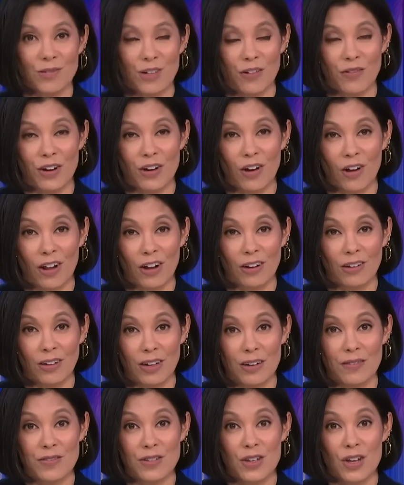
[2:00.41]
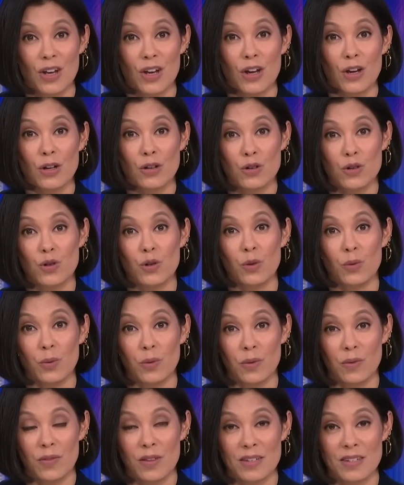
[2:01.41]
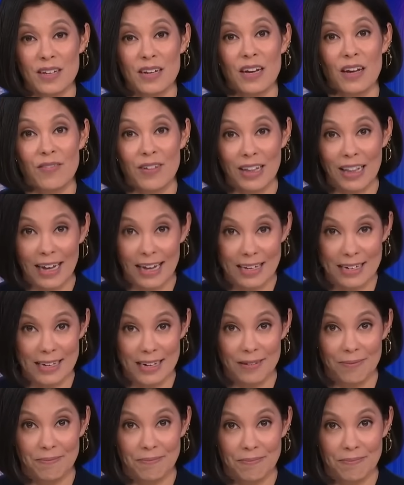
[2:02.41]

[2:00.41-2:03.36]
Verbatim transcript: Jeffrey Clark lives, to the city of Atlanta.